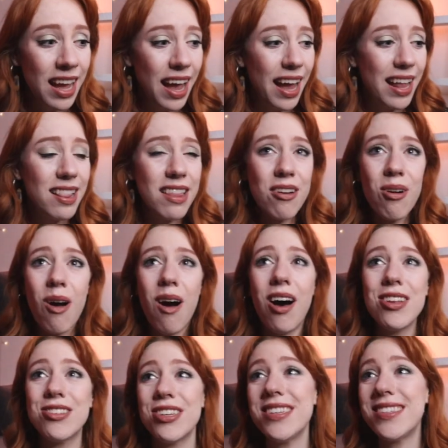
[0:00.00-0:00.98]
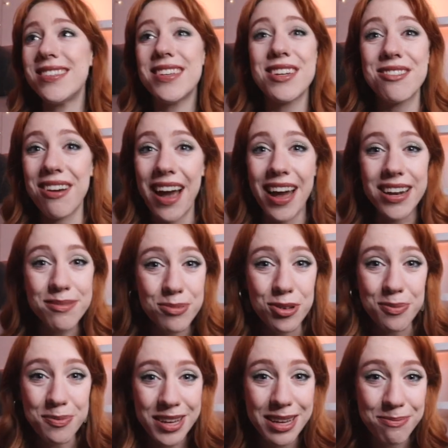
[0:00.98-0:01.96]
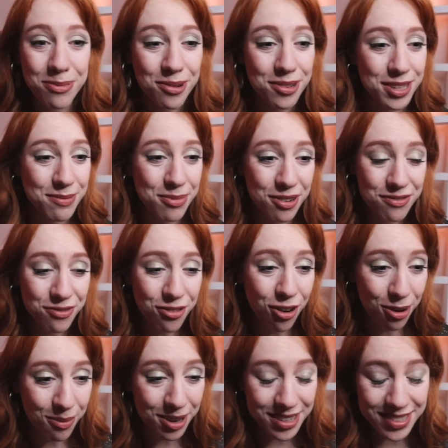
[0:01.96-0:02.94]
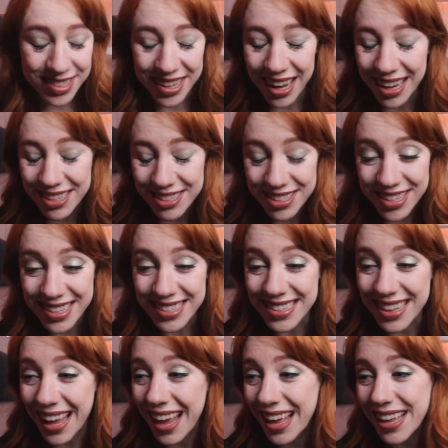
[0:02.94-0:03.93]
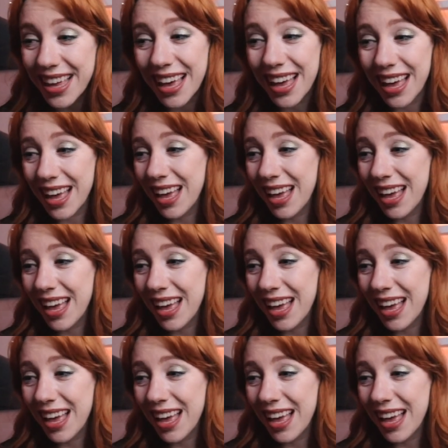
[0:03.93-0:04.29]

and they're all just incredible people and performers, and I just like